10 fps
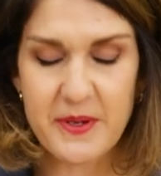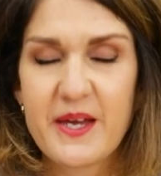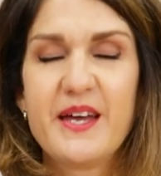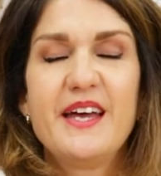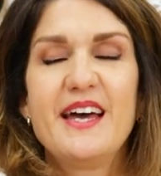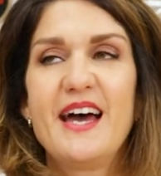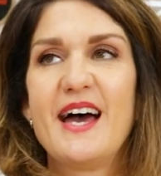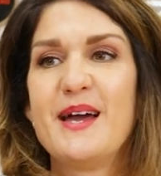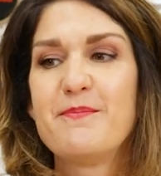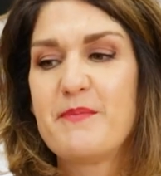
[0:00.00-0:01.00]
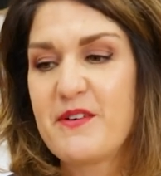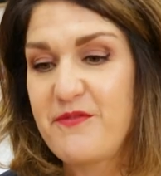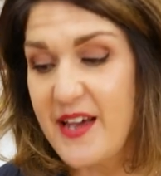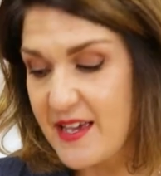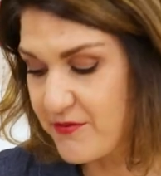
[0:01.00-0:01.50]
But my
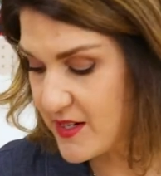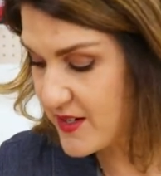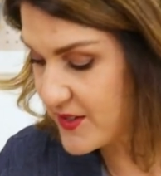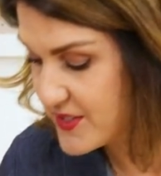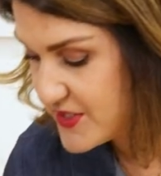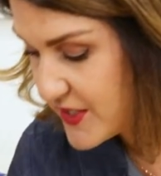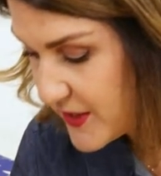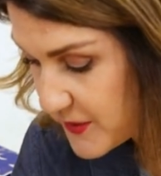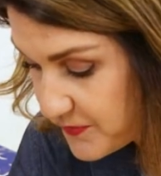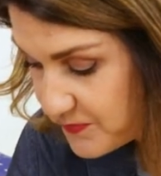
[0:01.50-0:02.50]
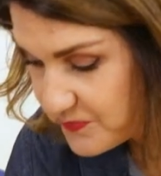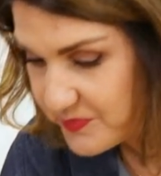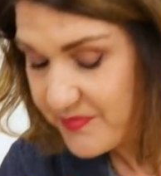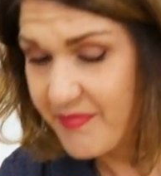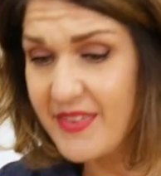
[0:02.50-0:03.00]
favourite costume
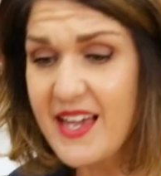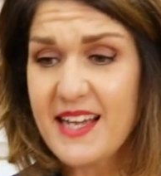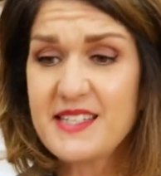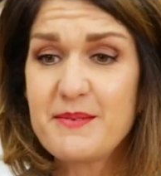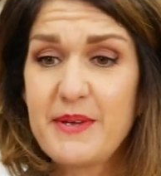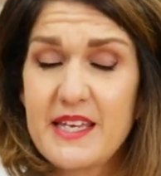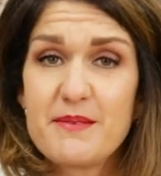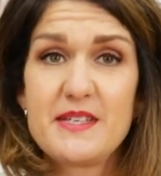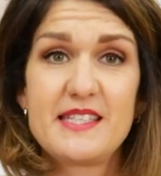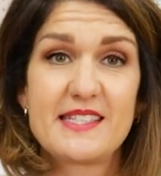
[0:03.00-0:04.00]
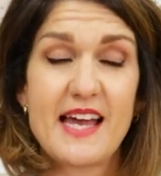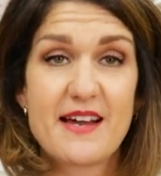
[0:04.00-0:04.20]
had to be the Mrs.